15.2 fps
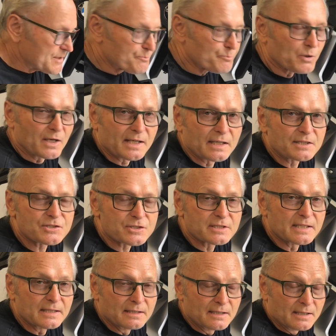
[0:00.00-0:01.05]
products
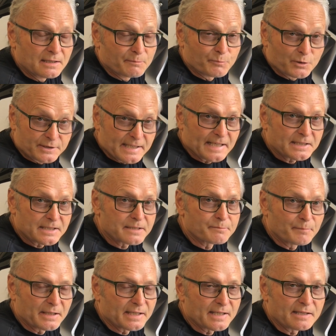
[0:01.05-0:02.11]
protected
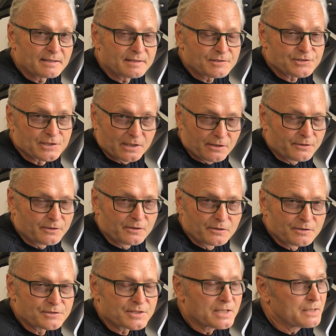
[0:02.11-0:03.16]
my
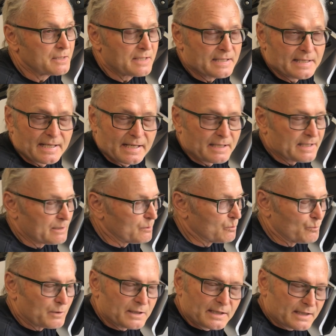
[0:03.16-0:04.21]
cylinders,
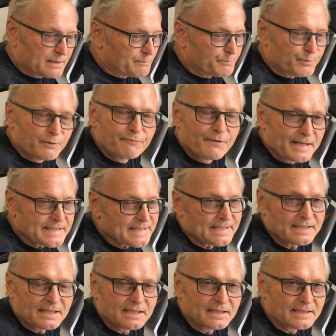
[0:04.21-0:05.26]

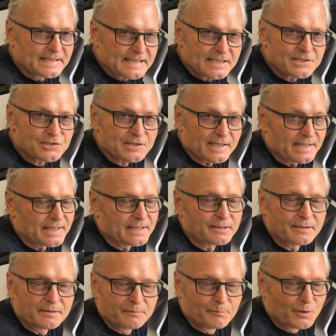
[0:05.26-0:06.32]
preventing leaks, and
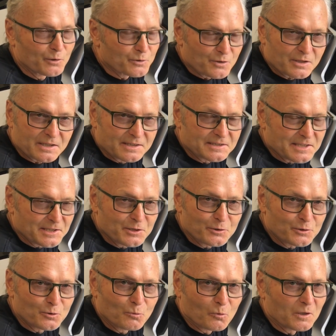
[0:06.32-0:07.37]
the motor continued
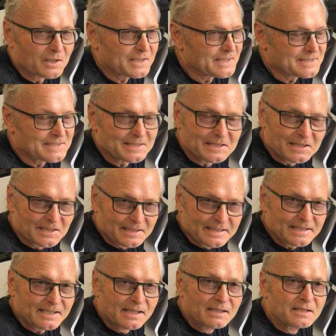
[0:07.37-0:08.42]
to work. It didn't
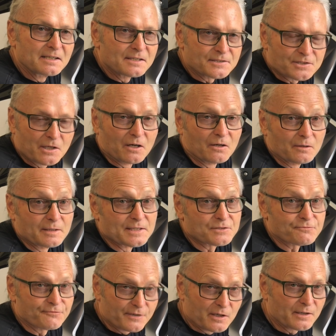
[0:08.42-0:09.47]
leak. So it's
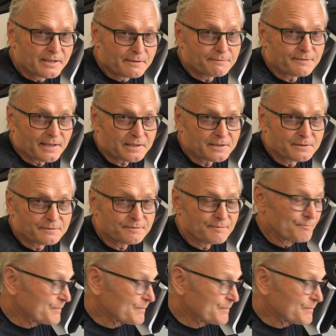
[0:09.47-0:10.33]
very effective.